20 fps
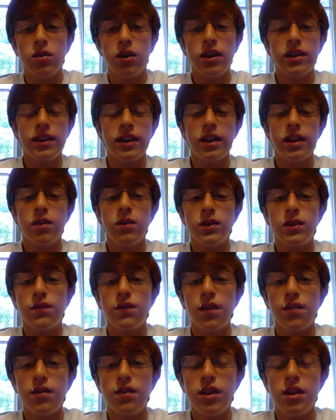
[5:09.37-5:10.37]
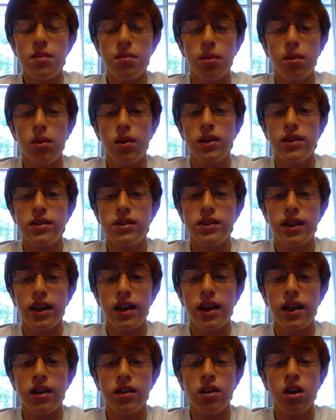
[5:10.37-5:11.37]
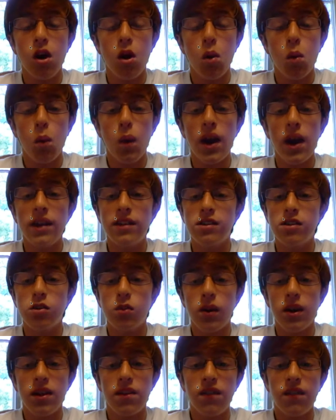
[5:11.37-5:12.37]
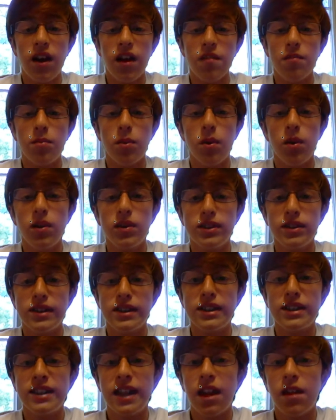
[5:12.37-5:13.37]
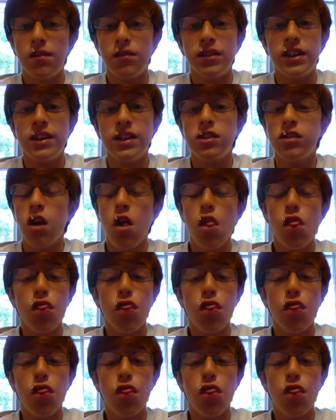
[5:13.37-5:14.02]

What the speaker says: I think it was 15 points and Wade to 25 points instead of these